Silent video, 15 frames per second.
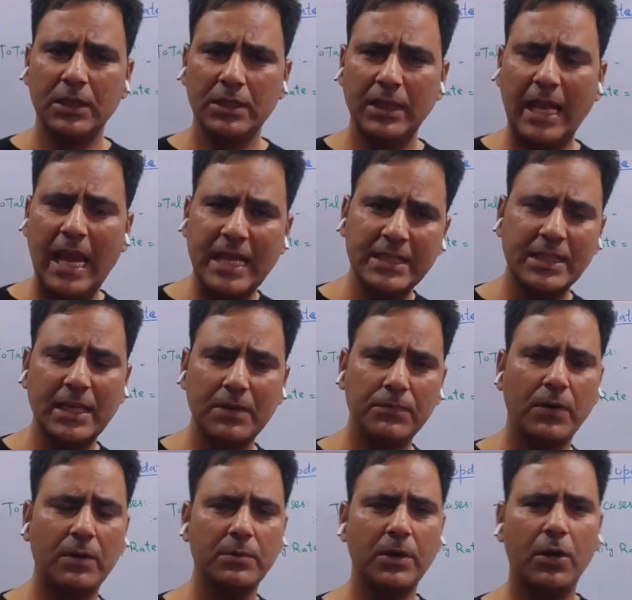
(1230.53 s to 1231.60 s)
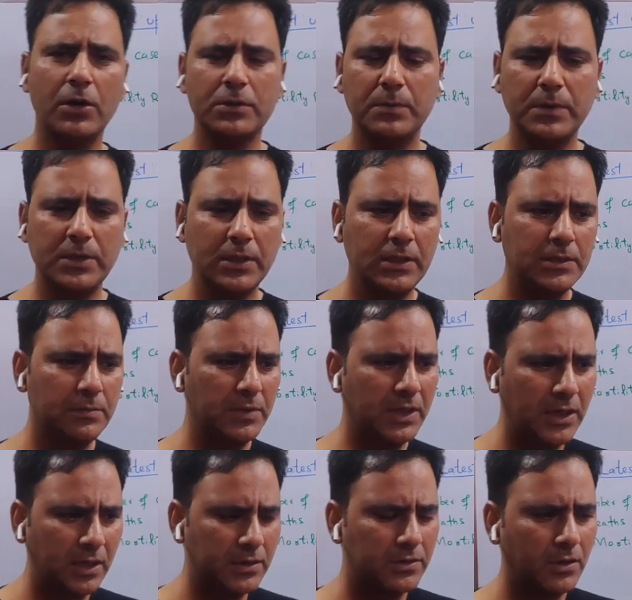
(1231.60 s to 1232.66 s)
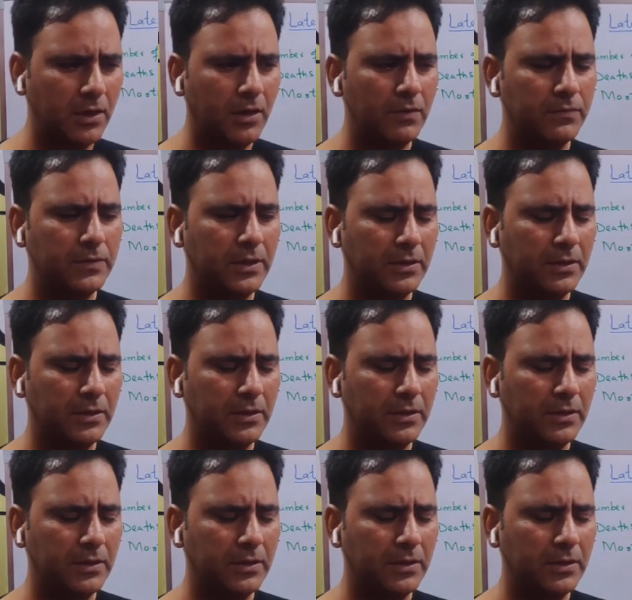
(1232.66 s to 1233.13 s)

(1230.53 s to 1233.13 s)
they escape from the hospitals because of